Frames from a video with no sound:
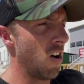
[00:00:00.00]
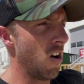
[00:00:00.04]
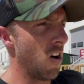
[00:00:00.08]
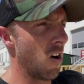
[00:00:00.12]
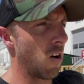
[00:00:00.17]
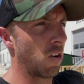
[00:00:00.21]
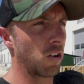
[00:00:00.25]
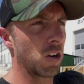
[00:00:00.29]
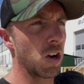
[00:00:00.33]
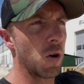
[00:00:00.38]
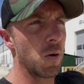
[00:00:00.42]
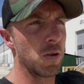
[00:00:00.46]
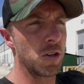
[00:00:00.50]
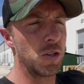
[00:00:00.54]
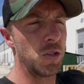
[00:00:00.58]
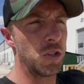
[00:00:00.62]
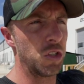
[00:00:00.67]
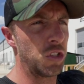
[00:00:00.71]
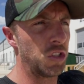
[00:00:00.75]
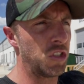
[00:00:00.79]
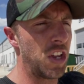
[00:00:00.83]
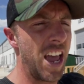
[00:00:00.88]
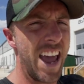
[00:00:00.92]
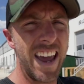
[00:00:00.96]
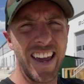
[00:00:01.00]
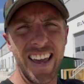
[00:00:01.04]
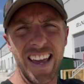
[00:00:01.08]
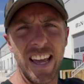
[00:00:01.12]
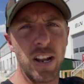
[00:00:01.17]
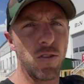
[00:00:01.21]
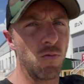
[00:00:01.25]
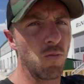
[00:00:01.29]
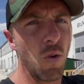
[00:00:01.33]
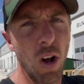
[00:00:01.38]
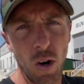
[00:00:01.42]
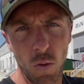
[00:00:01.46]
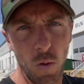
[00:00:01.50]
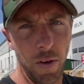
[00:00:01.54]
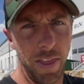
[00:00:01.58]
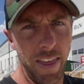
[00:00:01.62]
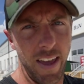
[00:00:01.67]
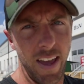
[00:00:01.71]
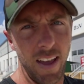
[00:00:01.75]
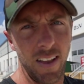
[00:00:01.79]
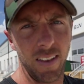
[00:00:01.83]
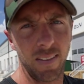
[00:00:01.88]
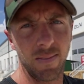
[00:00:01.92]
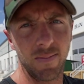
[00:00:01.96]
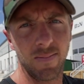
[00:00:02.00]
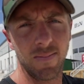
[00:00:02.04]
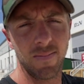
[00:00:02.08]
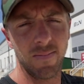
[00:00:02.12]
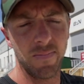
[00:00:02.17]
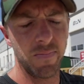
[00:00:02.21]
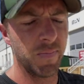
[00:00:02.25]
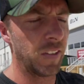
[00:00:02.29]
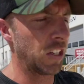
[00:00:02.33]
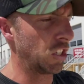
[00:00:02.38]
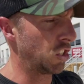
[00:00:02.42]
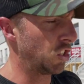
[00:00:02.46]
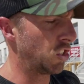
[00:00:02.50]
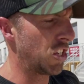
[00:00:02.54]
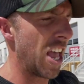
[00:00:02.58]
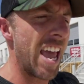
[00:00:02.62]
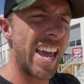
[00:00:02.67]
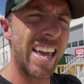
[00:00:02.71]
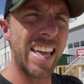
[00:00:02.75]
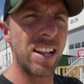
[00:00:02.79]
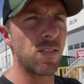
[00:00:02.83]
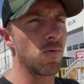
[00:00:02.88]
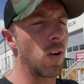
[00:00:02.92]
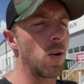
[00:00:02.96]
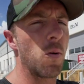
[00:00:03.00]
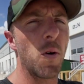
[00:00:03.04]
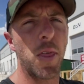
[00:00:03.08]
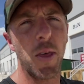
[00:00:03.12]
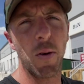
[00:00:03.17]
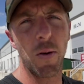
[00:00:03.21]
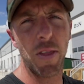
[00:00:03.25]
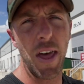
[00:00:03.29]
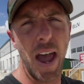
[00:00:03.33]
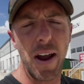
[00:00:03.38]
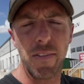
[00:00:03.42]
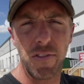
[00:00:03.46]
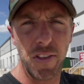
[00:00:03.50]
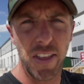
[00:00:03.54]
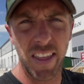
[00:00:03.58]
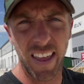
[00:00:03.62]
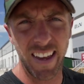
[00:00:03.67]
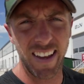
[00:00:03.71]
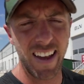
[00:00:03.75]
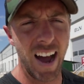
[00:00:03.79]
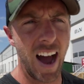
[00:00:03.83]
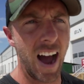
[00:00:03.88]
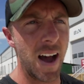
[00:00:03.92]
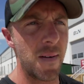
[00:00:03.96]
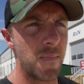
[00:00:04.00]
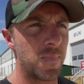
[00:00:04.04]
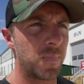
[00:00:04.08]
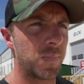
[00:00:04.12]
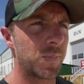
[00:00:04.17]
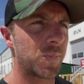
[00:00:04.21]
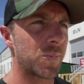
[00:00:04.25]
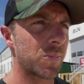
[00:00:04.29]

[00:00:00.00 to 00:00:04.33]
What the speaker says: are going to just take it and run with it. They just take it and run with it with everything they got.